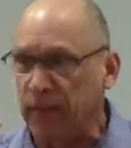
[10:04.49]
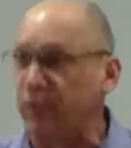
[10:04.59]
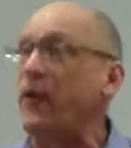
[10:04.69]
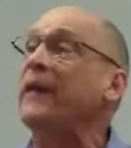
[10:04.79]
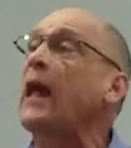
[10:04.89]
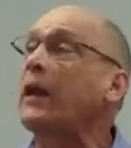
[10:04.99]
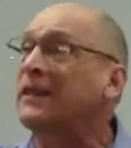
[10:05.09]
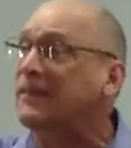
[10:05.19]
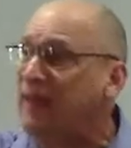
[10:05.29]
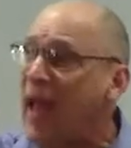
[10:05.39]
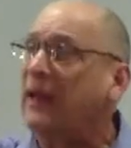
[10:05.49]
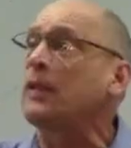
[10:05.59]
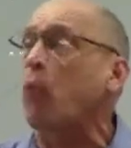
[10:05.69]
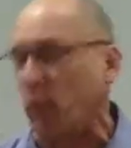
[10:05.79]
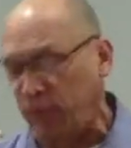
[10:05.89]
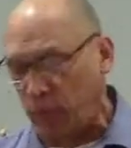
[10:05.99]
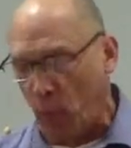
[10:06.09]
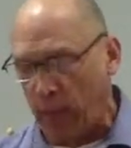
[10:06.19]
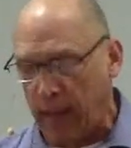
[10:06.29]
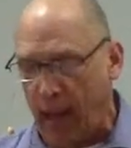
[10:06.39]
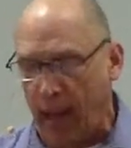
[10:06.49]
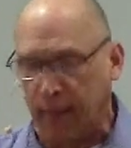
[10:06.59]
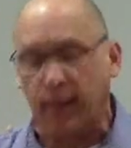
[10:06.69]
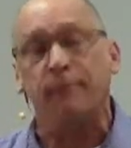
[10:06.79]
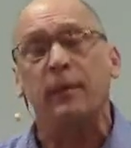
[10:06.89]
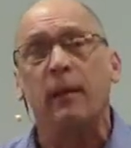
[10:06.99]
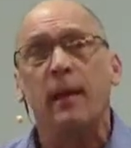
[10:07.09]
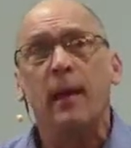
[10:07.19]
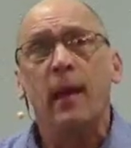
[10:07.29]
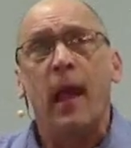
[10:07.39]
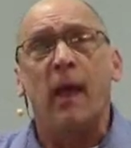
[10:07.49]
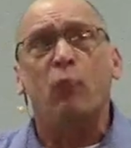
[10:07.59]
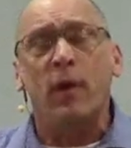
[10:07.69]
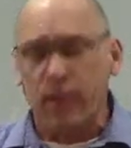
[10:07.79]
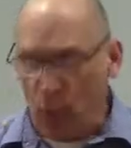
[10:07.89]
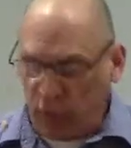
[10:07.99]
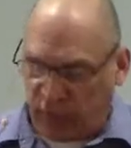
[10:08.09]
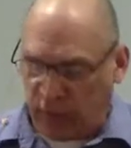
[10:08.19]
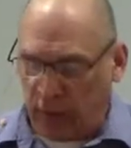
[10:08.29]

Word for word: to find out exactly what was going on. And one of those